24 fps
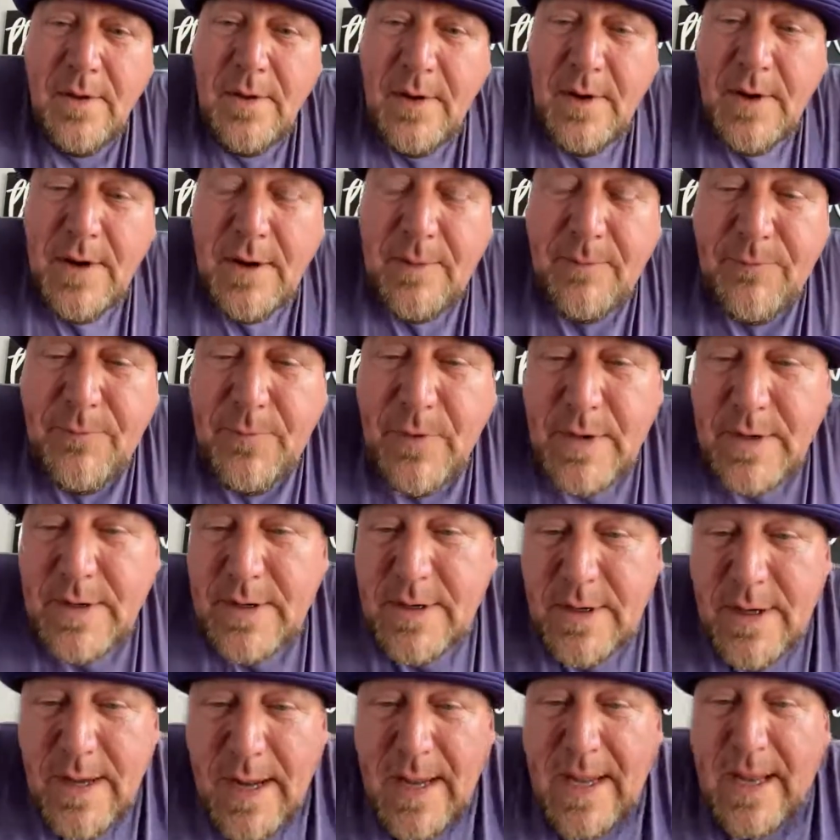And I'm
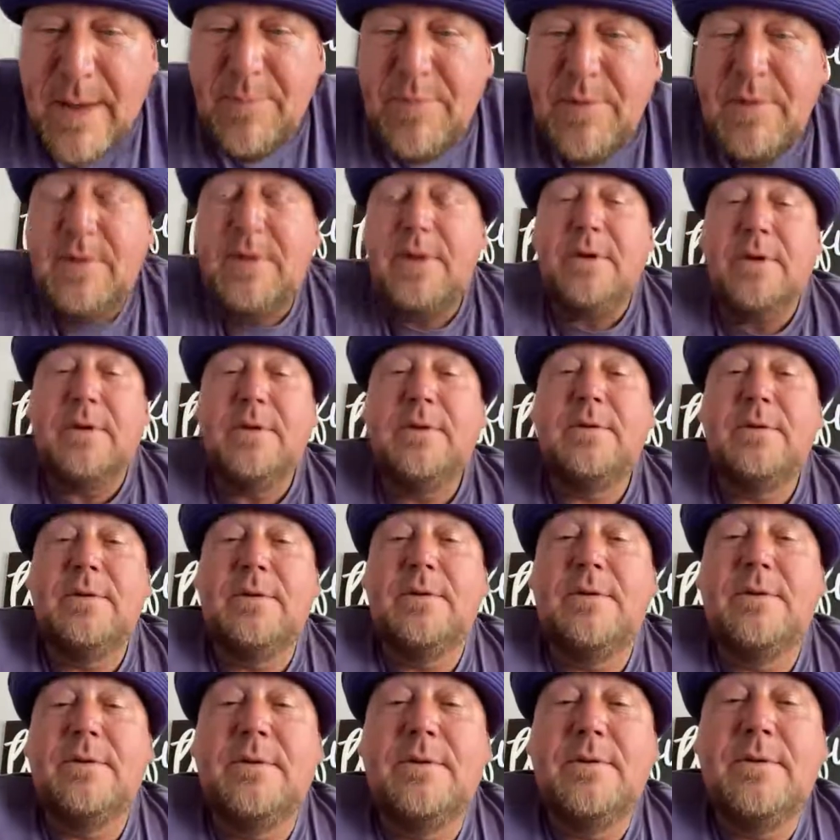fucking happy
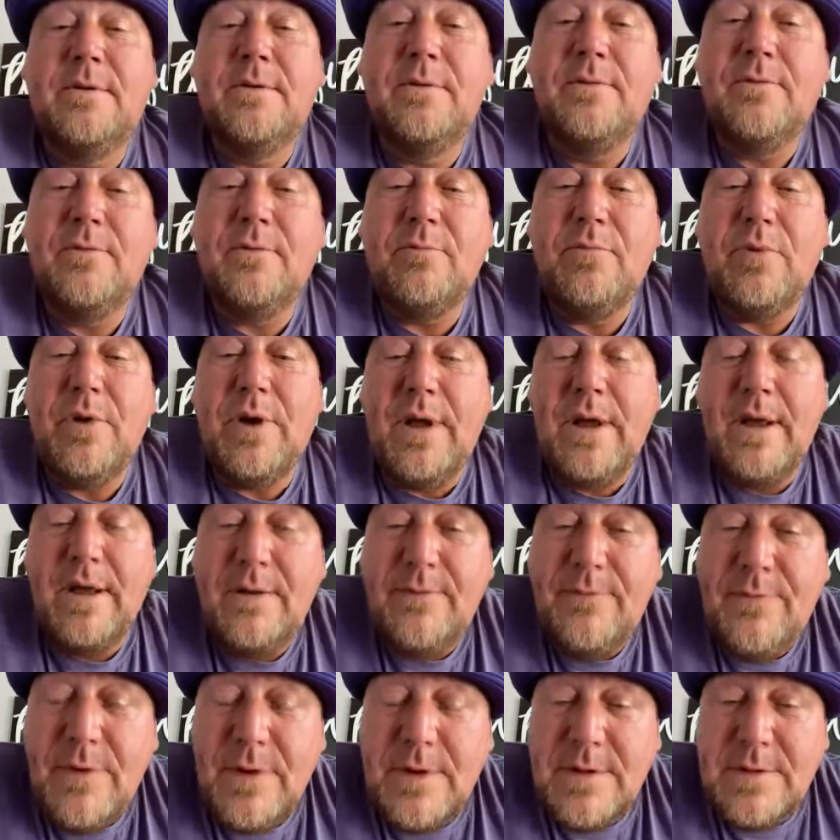for Bryan
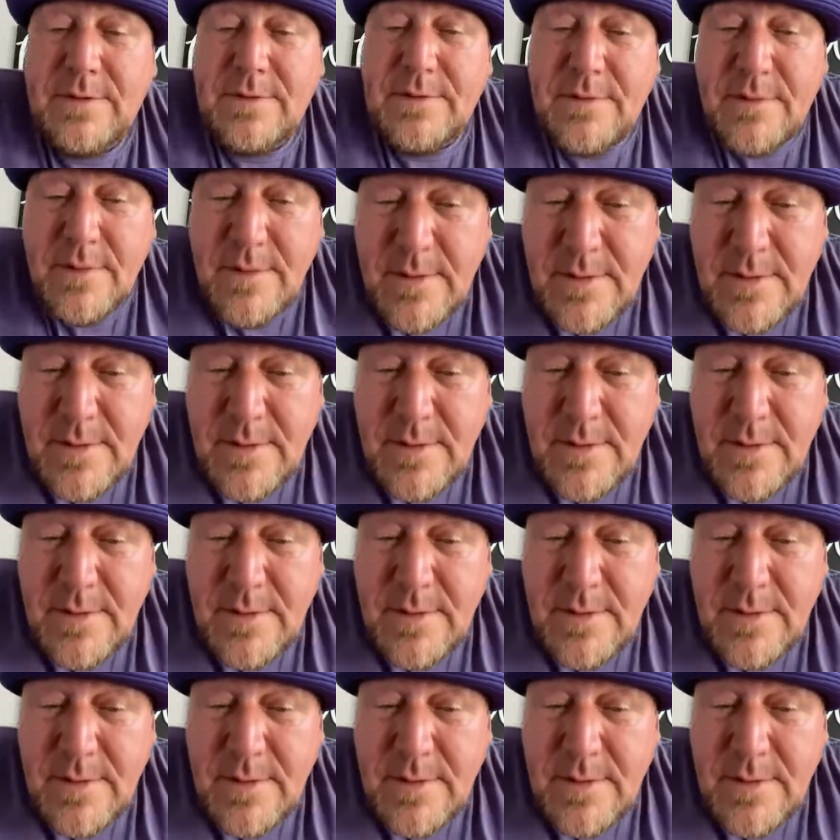fucking